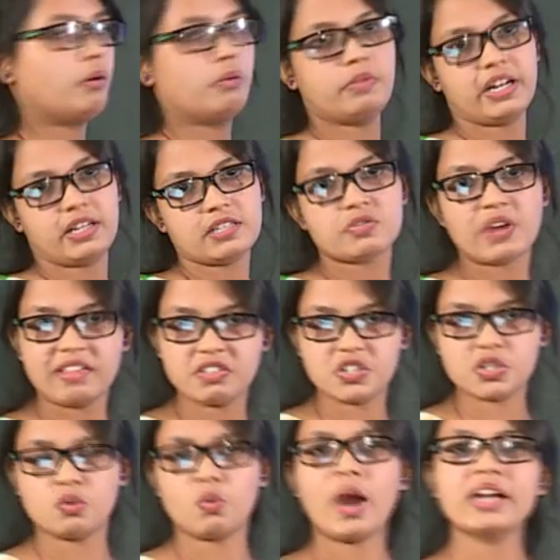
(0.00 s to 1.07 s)
That is
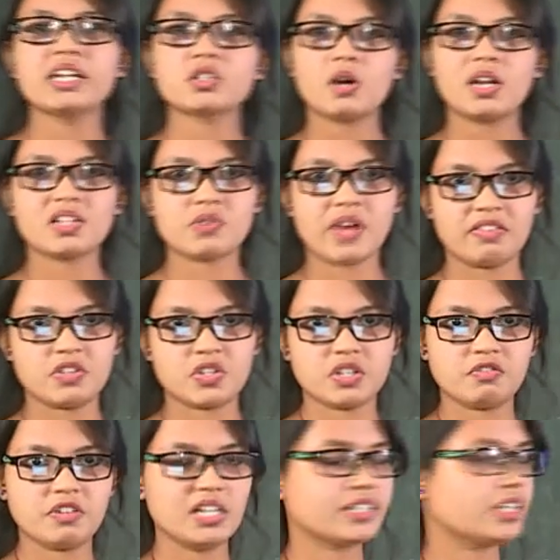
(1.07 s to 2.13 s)
transition. Why it is called as transition
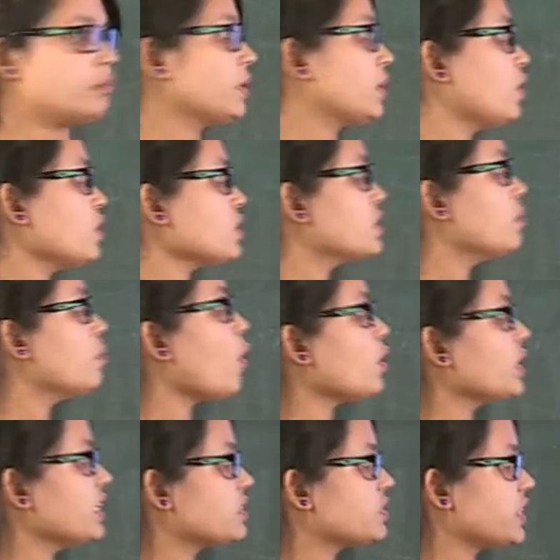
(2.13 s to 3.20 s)
filter? Because the
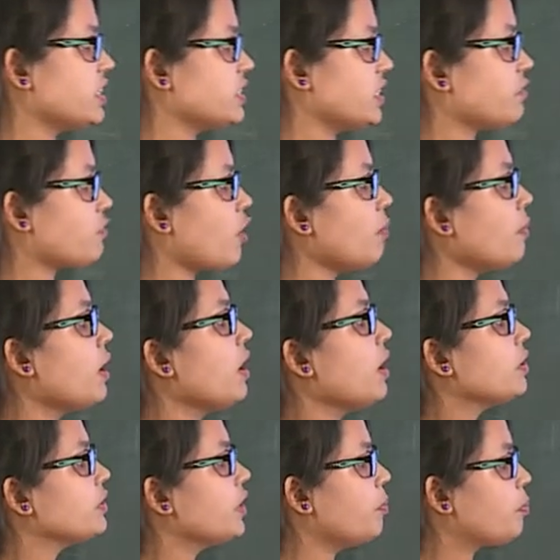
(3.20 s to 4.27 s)
body is changing from
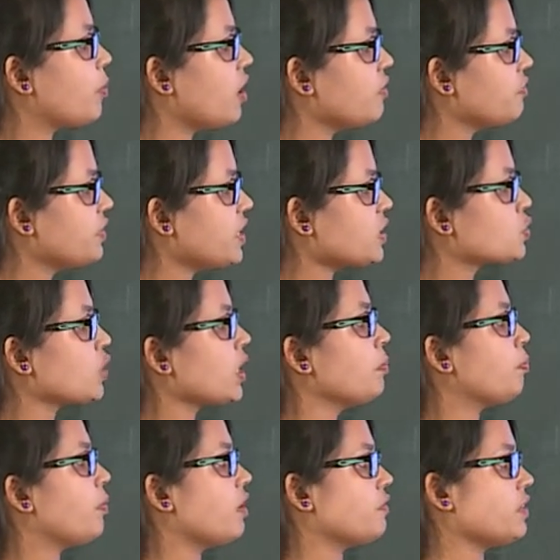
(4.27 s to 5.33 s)
the pervious to
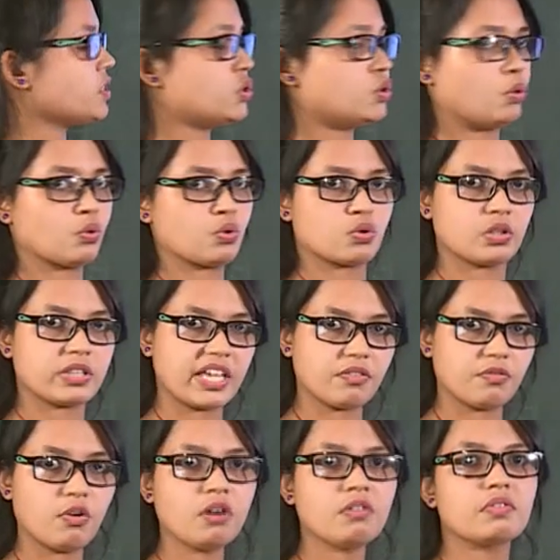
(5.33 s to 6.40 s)
impervious zone. So
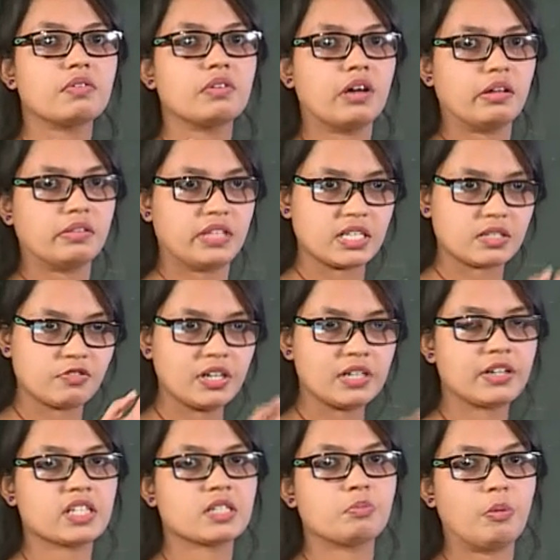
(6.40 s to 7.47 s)
therefore, this
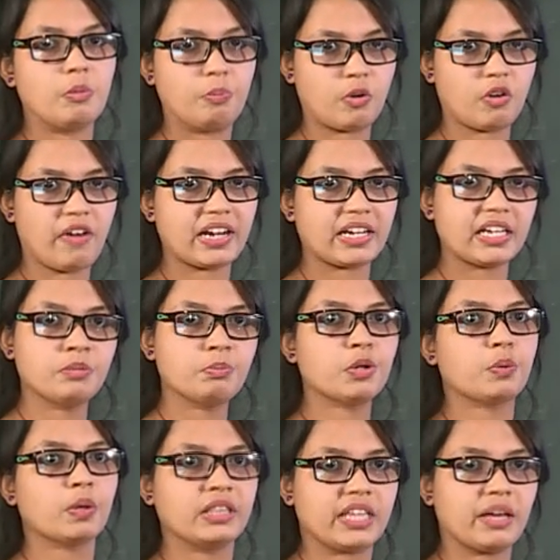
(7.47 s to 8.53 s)
filter is provided in
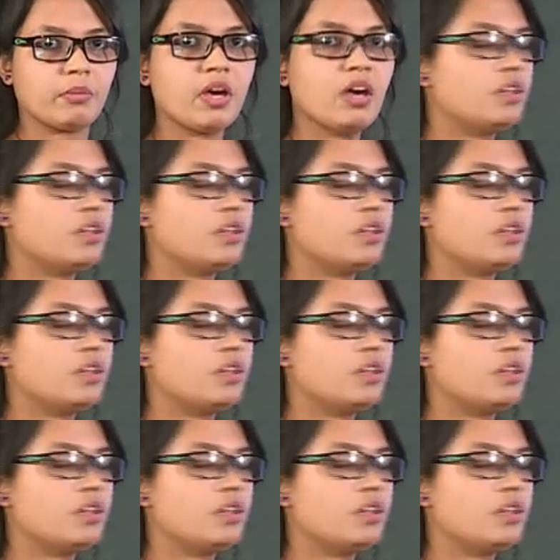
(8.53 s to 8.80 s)
between them.